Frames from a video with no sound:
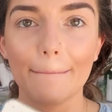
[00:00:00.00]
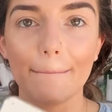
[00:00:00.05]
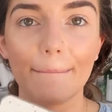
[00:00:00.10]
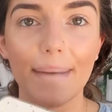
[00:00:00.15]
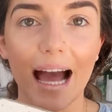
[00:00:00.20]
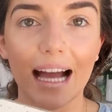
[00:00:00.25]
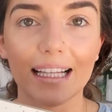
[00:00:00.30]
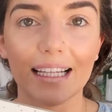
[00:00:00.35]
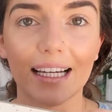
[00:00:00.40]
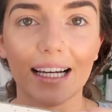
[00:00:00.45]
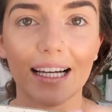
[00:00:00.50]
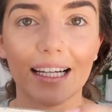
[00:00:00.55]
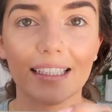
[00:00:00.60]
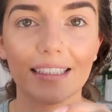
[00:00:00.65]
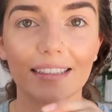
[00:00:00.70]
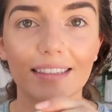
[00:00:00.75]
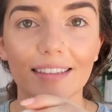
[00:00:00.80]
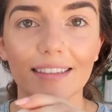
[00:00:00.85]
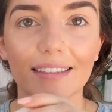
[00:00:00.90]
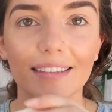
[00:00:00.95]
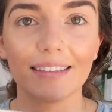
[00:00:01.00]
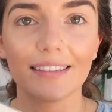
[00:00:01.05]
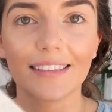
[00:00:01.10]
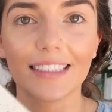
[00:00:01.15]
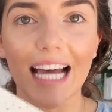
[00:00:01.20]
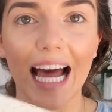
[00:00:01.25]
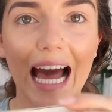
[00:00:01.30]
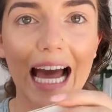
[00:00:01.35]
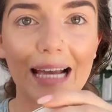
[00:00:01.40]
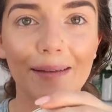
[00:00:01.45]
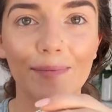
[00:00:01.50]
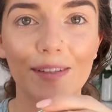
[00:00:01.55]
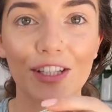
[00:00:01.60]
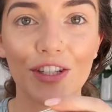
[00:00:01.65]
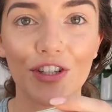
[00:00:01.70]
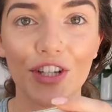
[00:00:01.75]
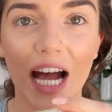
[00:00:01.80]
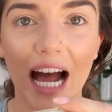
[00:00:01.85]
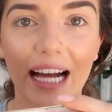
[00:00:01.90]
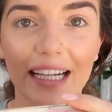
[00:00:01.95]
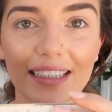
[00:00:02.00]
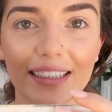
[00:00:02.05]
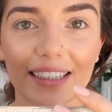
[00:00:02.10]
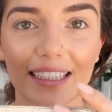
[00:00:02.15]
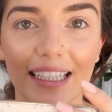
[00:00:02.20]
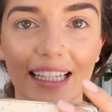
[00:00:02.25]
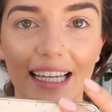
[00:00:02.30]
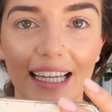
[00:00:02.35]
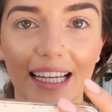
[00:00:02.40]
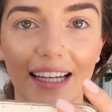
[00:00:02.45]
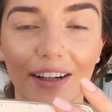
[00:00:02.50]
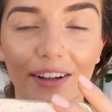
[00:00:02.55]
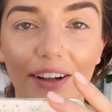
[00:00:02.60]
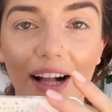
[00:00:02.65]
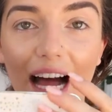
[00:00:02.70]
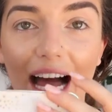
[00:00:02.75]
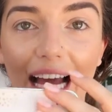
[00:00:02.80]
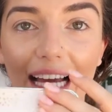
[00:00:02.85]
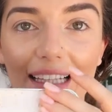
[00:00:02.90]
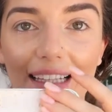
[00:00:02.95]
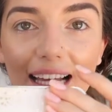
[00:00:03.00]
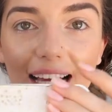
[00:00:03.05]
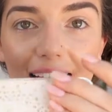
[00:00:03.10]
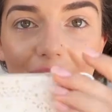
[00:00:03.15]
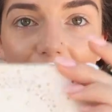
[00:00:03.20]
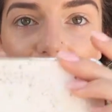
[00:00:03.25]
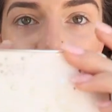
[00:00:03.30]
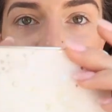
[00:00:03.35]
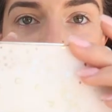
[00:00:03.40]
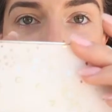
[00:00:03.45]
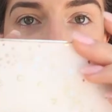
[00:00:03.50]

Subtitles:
Becca times Jaclyn Hill highlighting